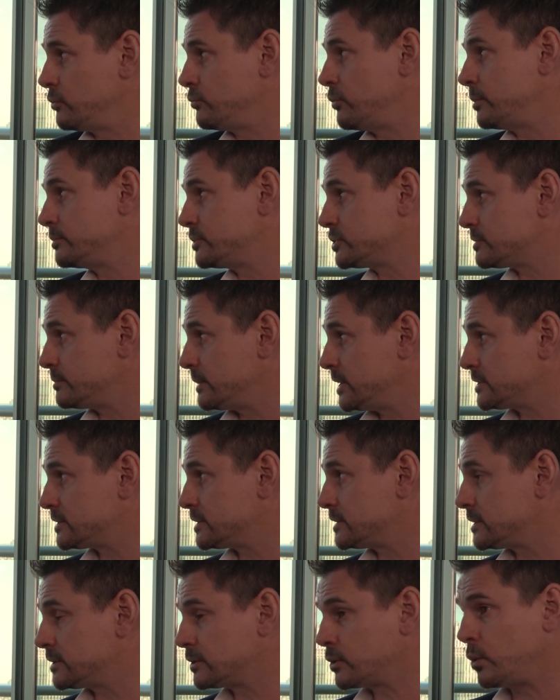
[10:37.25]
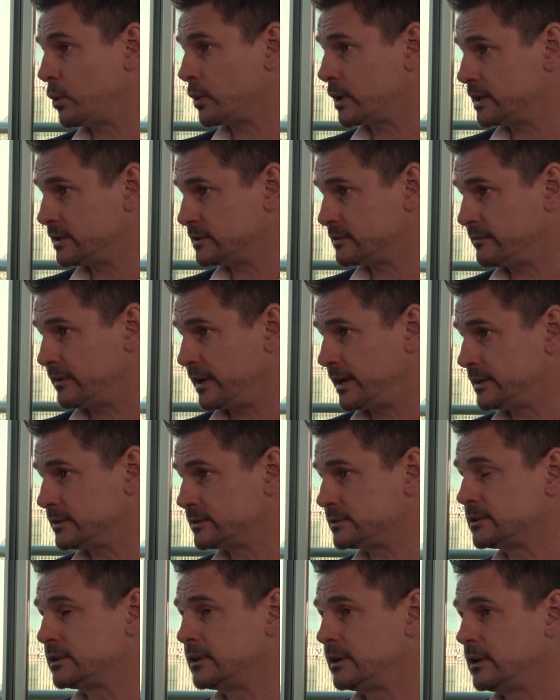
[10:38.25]
Rob just mentioned quantity
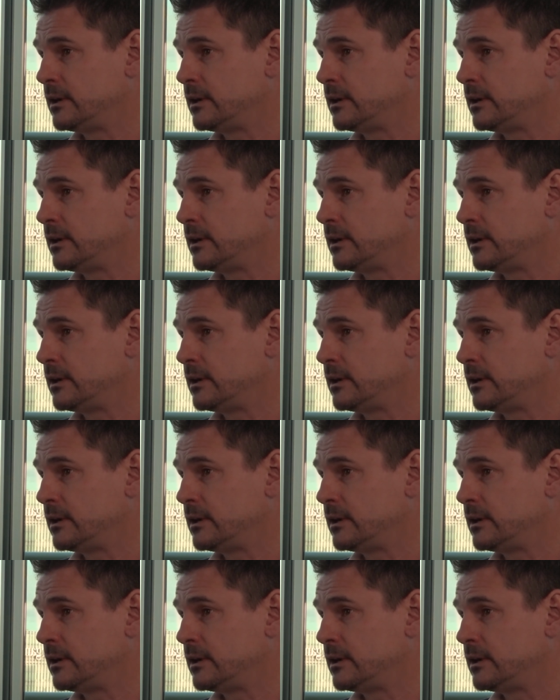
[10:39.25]
surveyors.